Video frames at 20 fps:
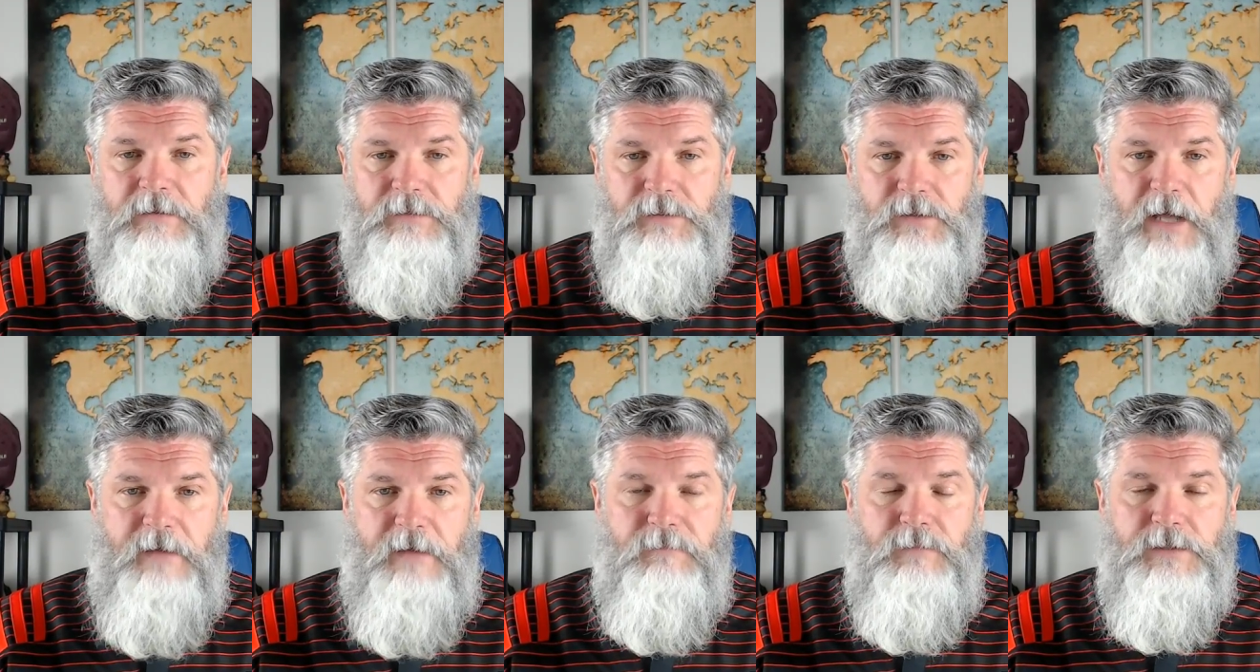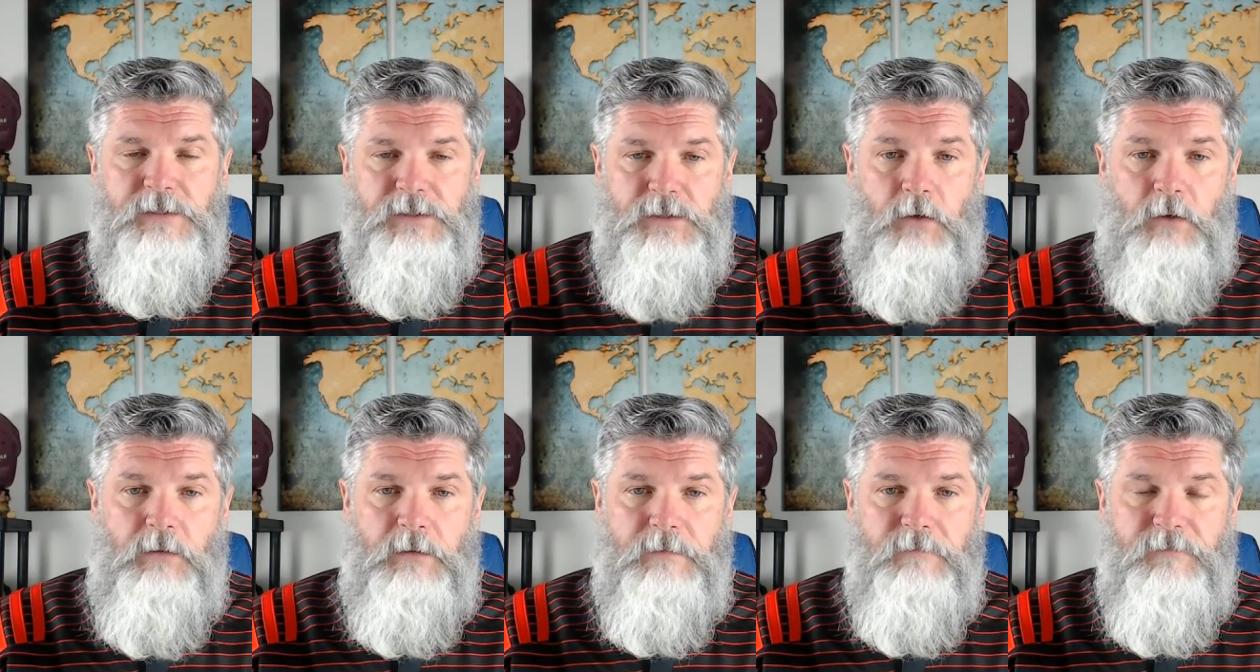whose life was
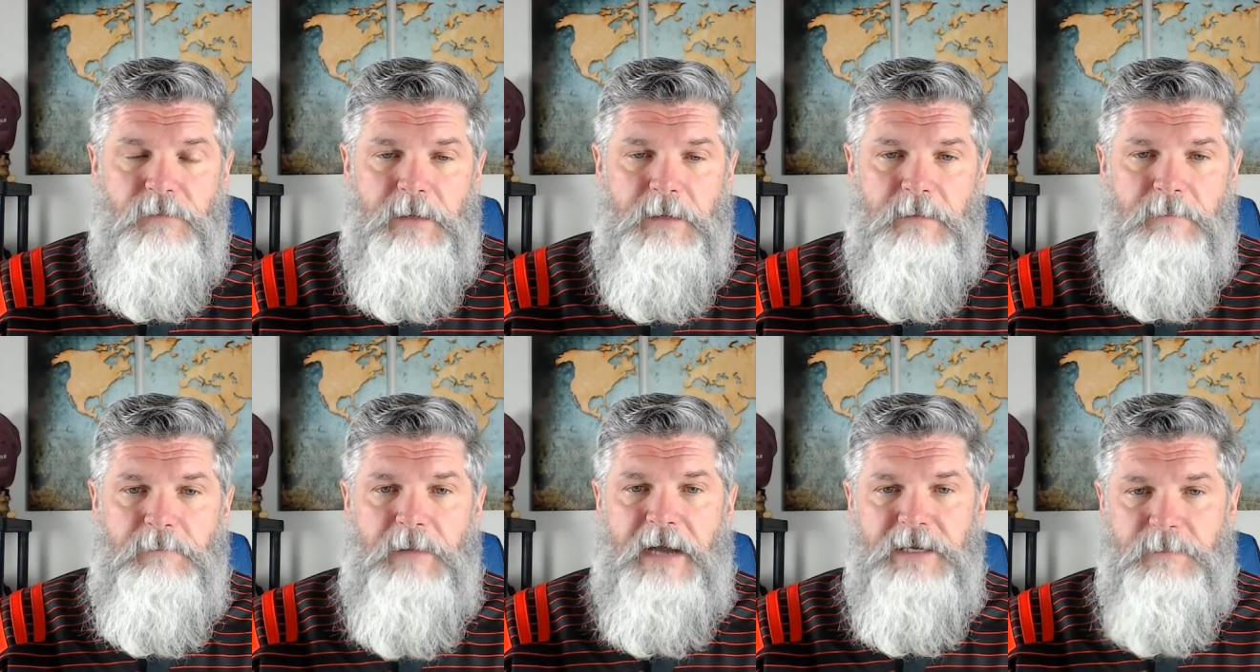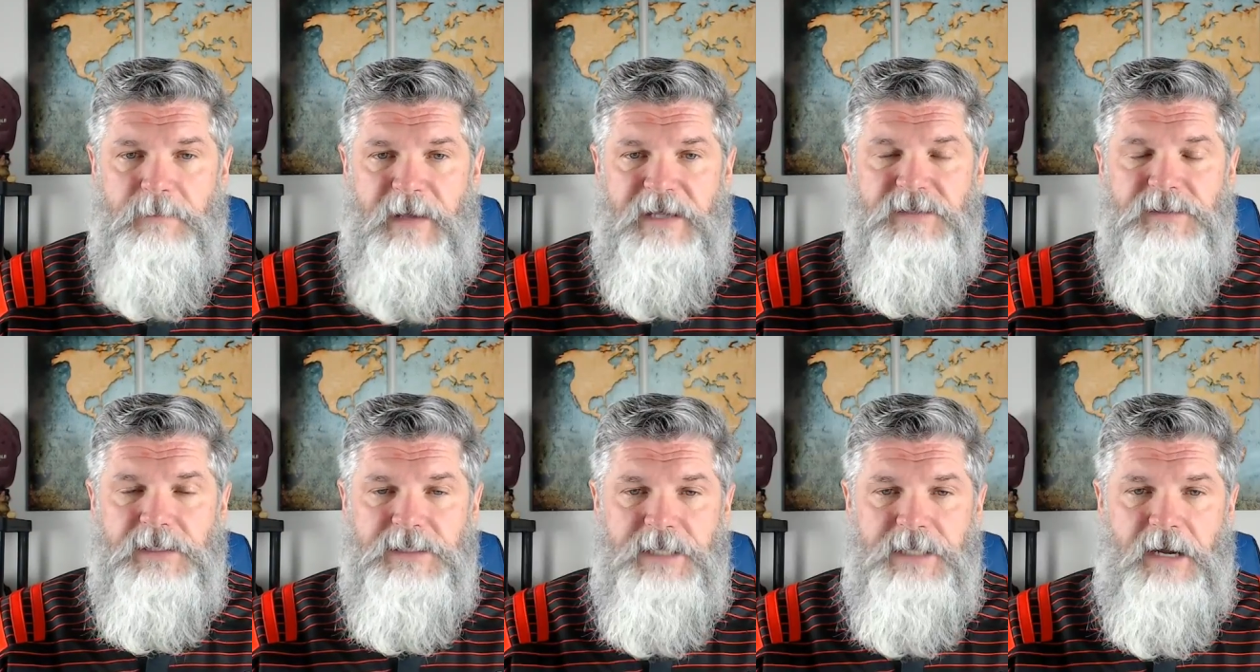stolen from him by
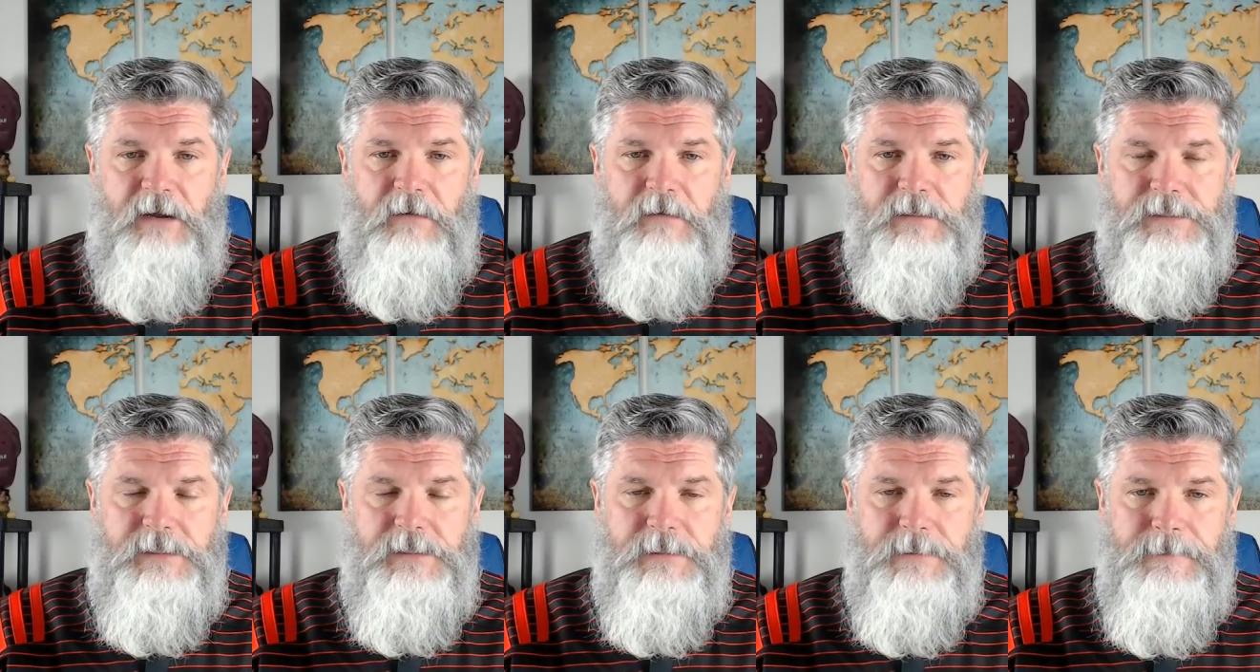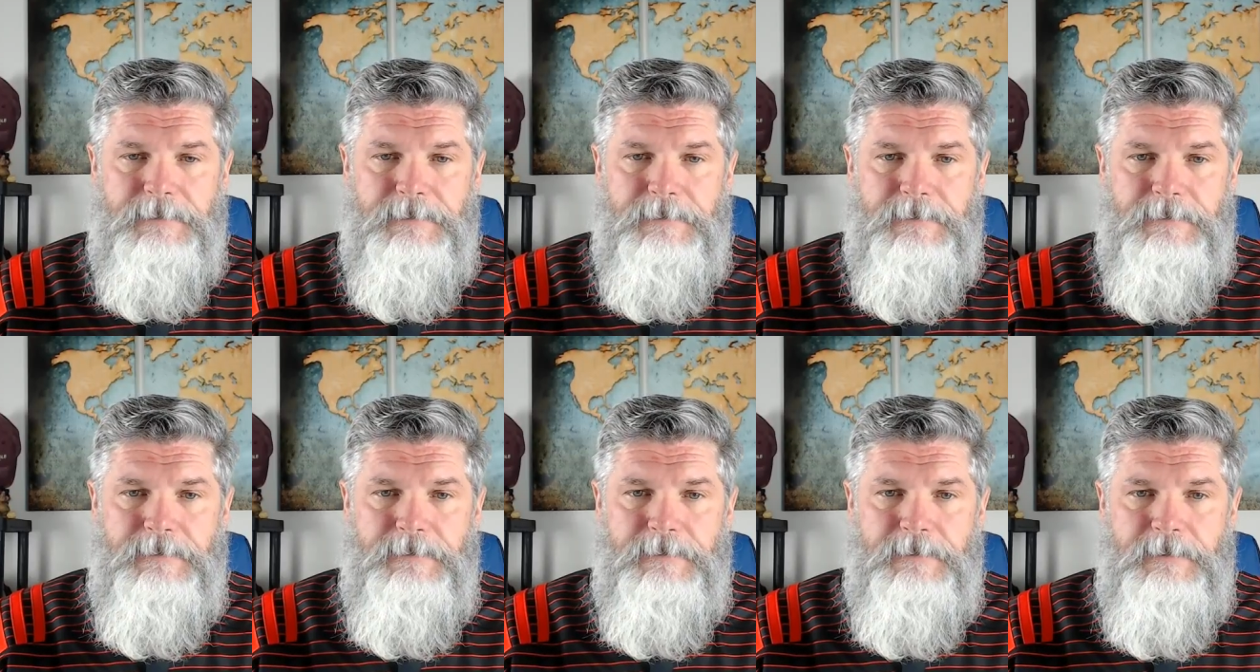domestic terrorists.
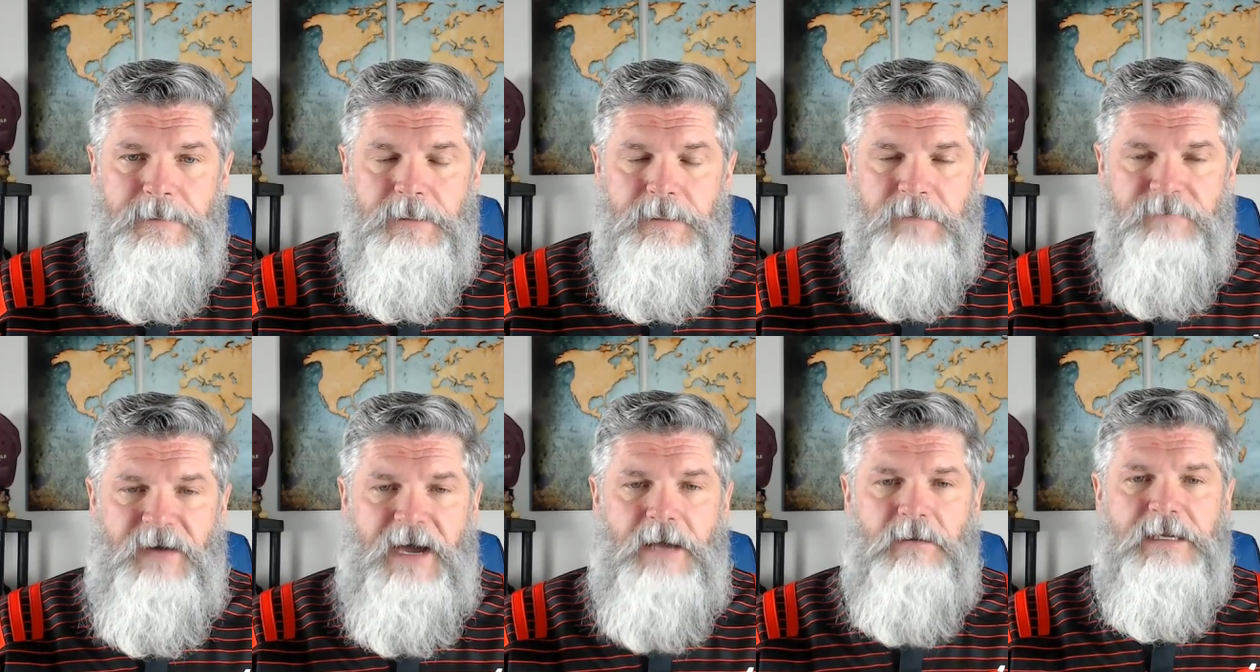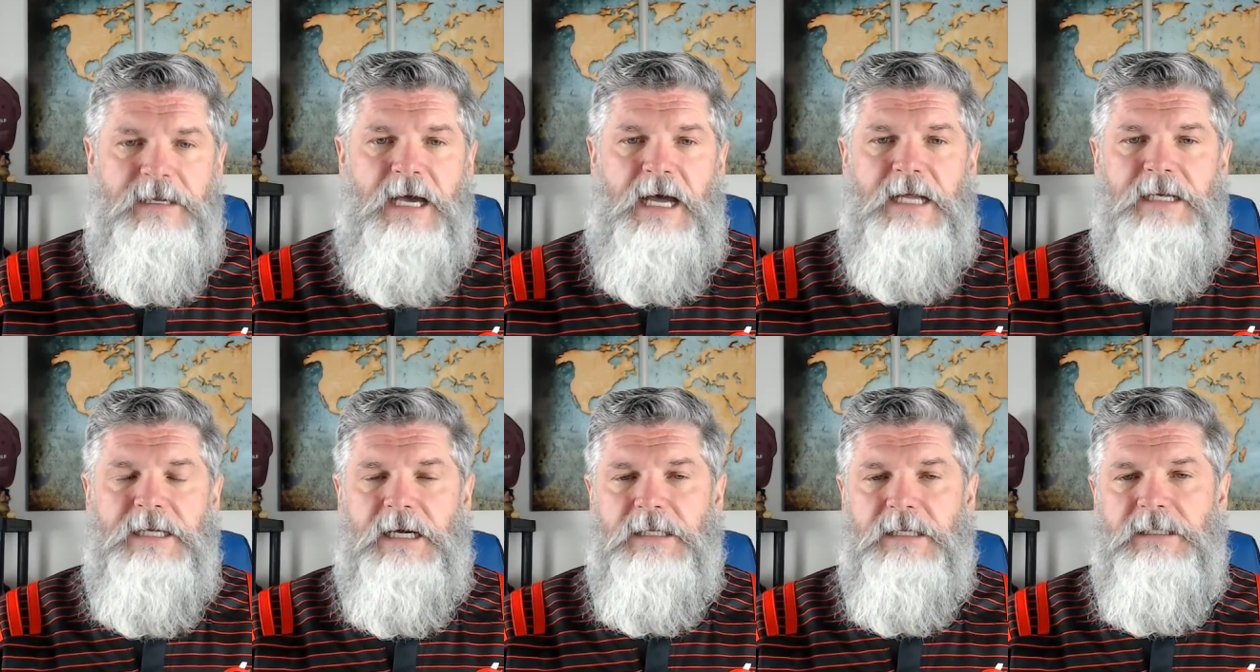The vile
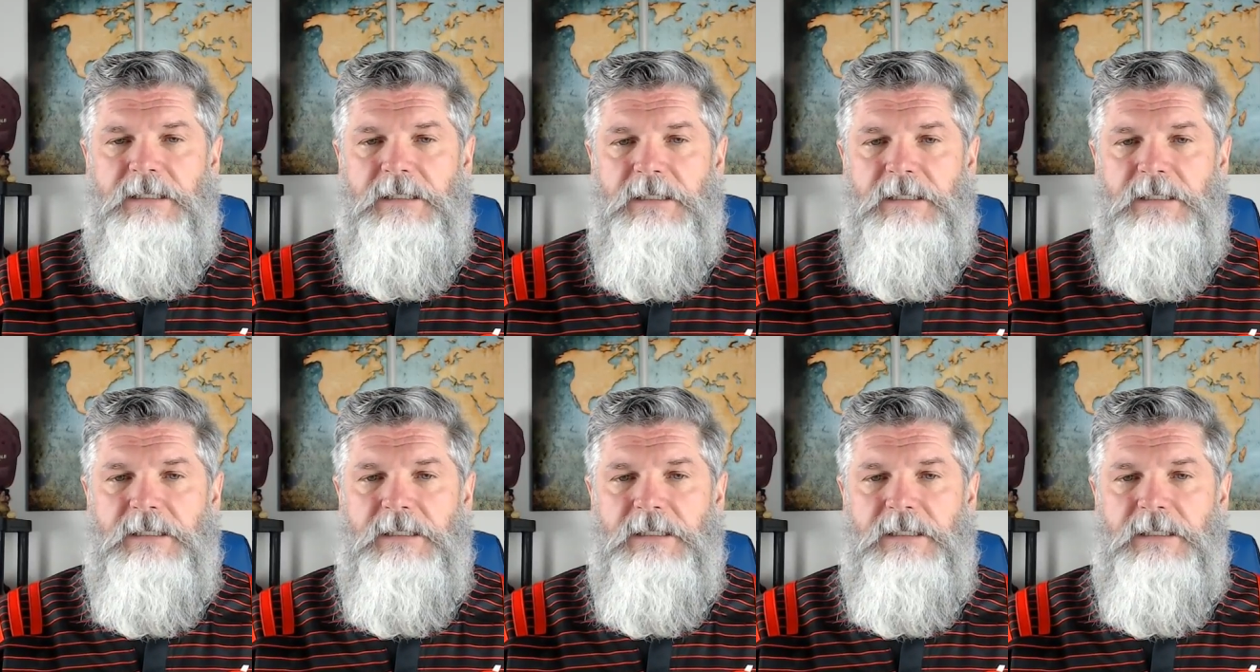conduct,